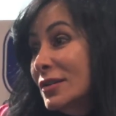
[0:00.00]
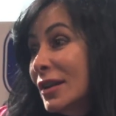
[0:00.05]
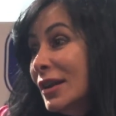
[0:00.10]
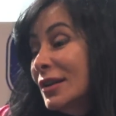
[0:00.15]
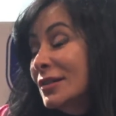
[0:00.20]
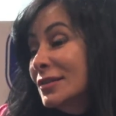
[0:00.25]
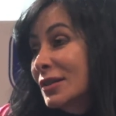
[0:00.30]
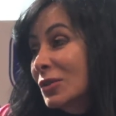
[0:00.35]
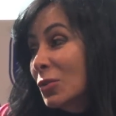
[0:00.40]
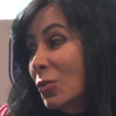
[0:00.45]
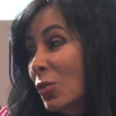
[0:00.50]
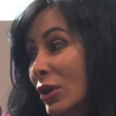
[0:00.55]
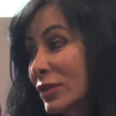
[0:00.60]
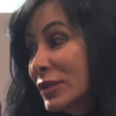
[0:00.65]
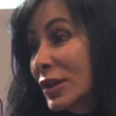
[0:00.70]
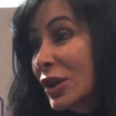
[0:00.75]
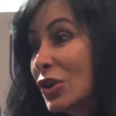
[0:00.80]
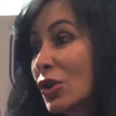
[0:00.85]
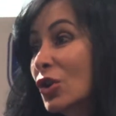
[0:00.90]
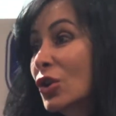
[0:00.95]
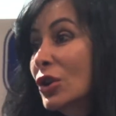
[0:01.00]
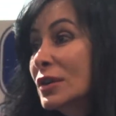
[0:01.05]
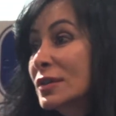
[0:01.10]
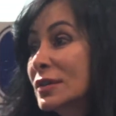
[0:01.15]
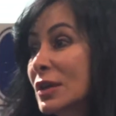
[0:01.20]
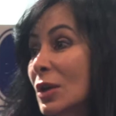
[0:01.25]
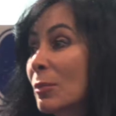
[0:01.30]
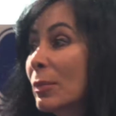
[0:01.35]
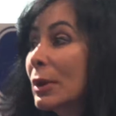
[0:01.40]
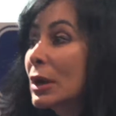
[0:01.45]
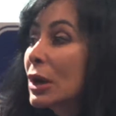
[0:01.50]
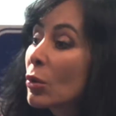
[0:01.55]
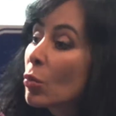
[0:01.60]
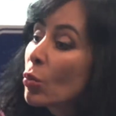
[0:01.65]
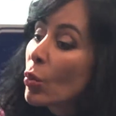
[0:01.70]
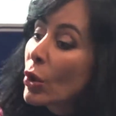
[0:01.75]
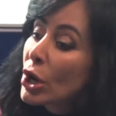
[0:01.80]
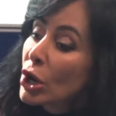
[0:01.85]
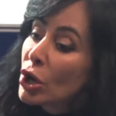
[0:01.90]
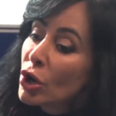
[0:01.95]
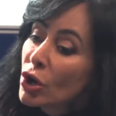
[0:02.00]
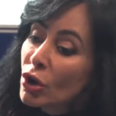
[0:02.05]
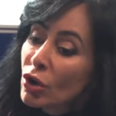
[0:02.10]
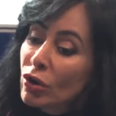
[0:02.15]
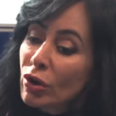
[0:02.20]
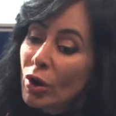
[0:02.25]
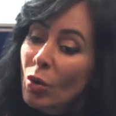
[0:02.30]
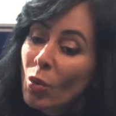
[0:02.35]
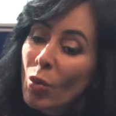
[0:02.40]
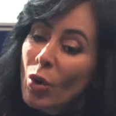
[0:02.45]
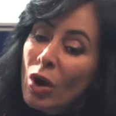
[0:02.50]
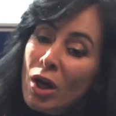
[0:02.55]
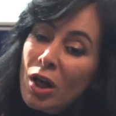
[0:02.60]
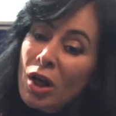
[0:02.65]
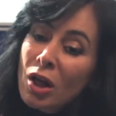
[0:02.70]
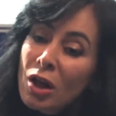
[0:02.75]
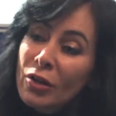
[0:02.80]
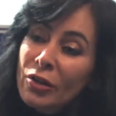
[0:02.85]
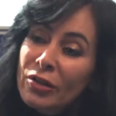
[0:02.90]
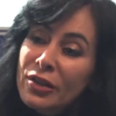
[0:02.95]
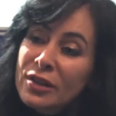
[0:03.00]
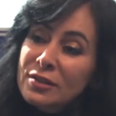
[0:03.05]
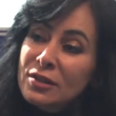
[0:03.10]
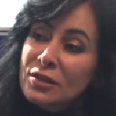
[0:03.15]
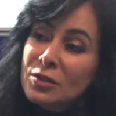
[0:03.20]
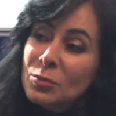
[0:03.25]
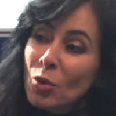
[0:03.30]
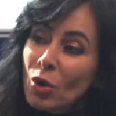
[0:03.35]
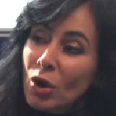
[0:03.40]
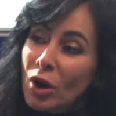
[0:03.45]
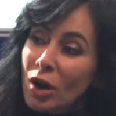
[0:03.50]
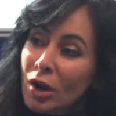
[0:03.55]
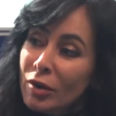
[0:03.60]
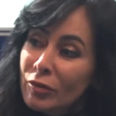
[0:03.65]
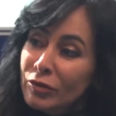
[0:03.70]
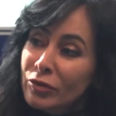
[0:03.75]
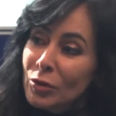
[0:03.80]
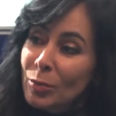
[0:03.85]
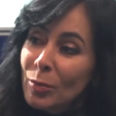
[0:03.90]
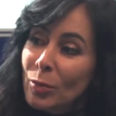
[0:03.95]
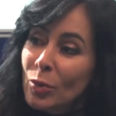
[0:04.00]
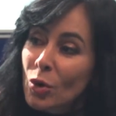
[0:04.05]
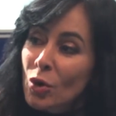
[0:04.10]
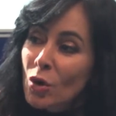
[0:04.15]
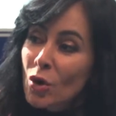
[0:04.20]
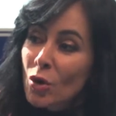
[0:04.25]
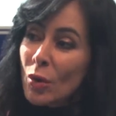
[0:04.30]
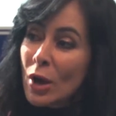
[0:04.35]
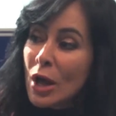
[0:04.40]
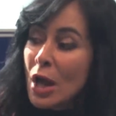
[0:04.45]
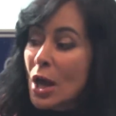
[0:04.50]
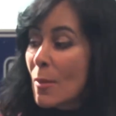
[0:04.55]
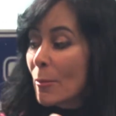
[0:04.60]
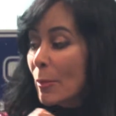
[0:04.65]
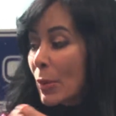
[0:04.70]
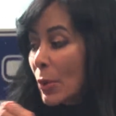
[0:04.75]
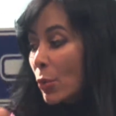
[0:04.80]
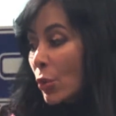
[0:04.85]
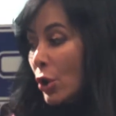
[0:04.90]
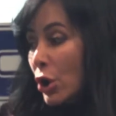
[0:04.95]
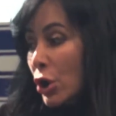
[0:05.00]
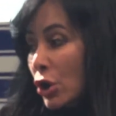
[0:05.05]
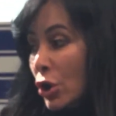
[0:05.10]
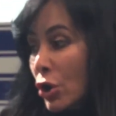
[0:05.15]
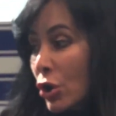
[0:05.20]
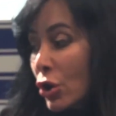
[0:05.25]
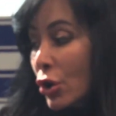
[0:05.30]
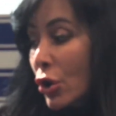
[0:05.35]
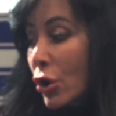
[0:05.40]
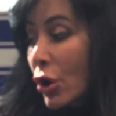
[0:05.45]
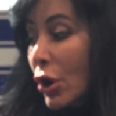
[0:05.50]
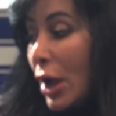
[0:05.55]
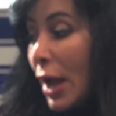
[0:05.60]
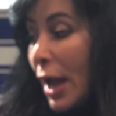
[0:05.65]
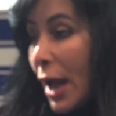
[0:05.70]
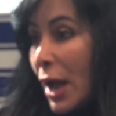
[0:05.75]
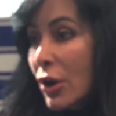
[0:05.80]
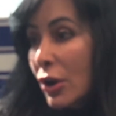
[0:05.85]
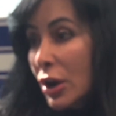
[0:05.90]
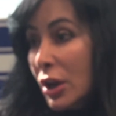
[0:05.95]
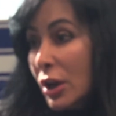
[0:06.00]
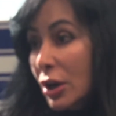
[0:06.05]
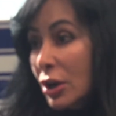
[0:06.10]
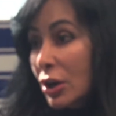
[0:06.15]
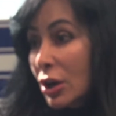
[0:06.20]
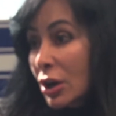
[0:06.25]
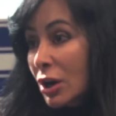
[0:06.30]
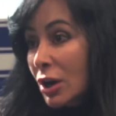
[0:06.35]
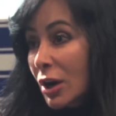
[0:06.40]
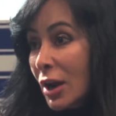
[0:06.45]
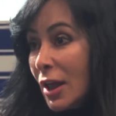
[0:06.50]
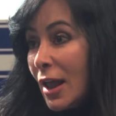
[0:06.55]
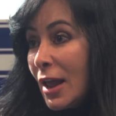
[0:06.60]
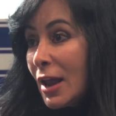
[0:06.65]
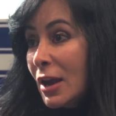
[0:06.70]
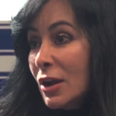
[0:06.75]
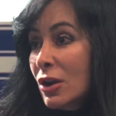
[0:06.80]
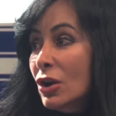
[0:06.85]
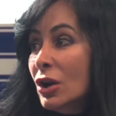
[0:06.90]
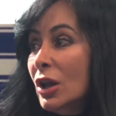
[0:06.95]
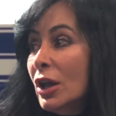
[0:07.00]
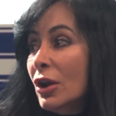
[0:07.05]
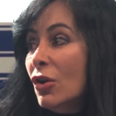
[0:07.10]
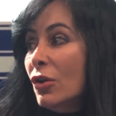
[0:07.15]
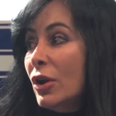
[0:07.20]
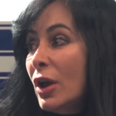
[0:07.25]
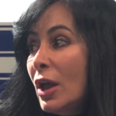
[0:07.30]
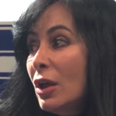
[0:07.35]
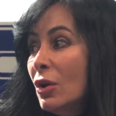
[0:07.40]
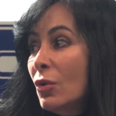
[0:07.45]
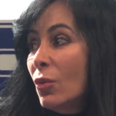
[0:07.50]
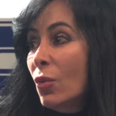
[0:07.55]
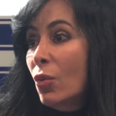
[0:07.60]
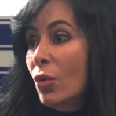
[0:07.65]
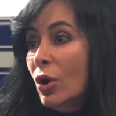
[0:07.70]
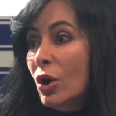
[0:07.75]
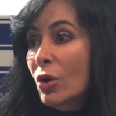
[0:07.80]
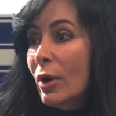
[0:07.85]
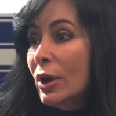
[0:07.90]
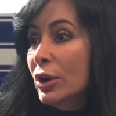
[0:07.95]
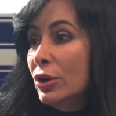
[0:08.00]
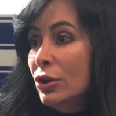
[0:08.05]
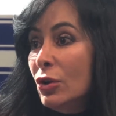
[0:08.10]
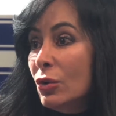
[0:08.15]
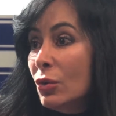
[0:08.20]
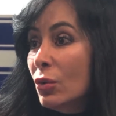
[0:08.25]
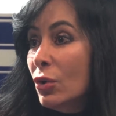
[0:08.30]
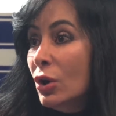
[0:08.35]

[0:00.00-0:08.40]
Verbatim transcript: Is the one that you're going to see. But when you're, well, this is more comfortable, but when you're out here and you're like, okay, what do I do?